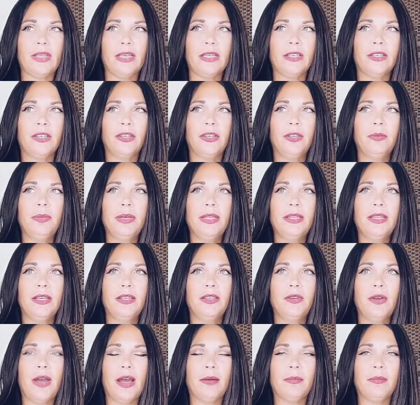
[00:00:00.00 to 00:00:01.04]
It could have been that
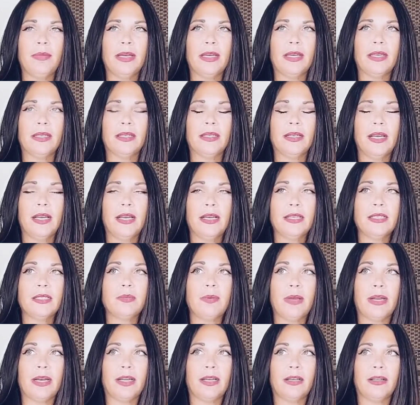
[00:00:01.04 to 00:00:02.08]
you have been
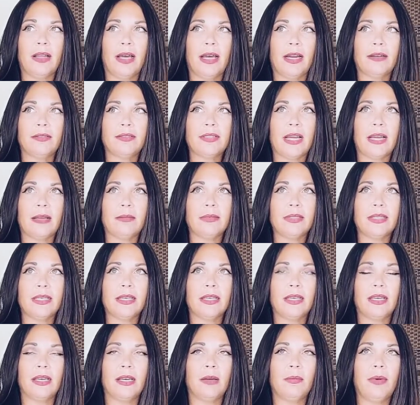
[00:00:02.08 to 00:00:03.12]
spending a lot of time
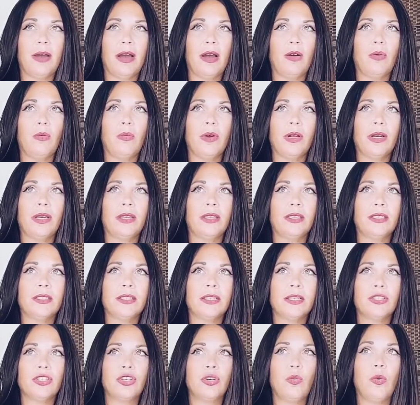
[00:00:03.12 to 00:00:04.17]
thinking about what it
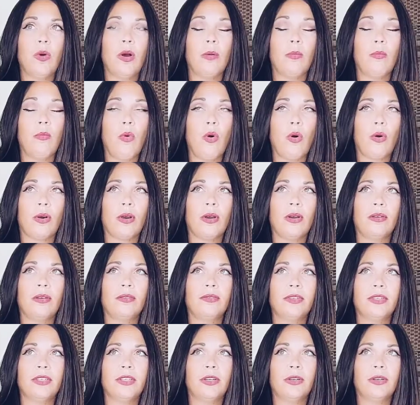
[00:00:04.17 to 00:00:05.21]
is that you want more
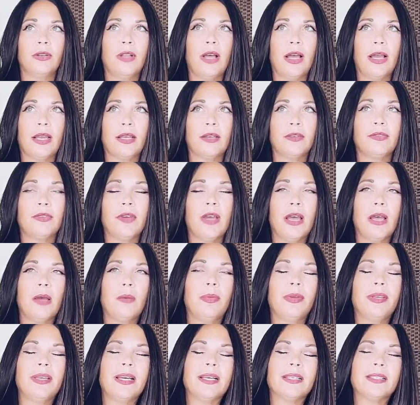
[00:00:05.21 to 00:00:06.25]
of in your life,
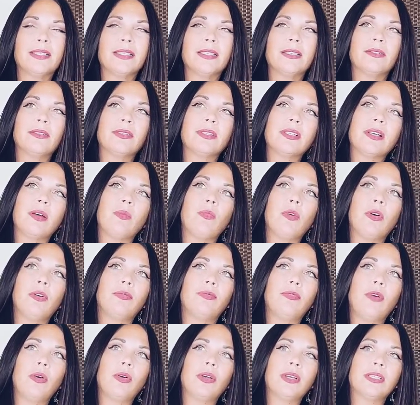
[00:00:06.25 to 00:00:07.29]
but yet still
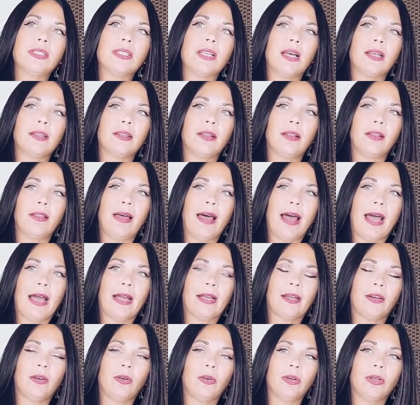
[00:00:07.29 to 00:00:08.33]
somewhat focused on the
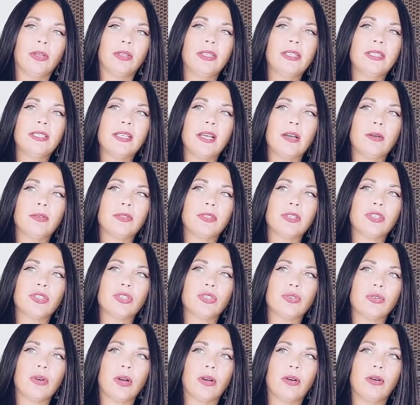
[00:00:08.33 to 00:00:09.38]
lack, or at least that was a
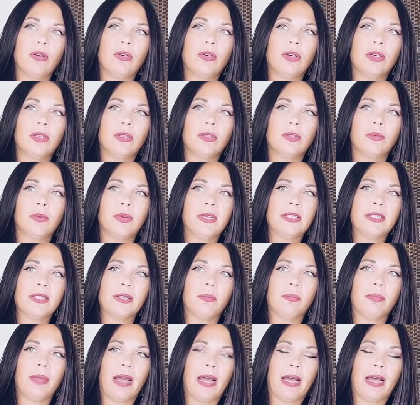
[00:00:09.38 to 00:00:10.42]
struggle in the recent